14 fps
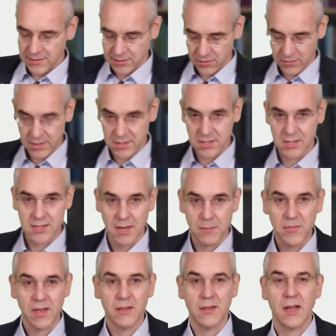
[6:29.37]
So this is
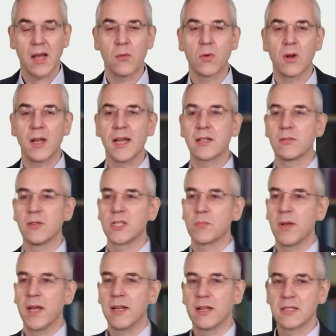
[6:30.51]
something that I would like to
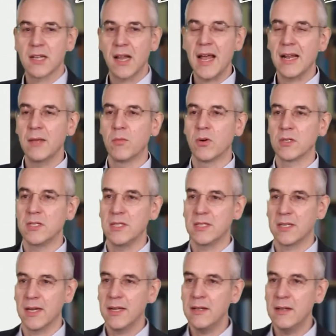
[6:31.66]
explain in slightly more
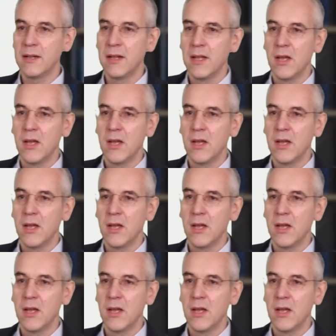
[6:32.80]
detail.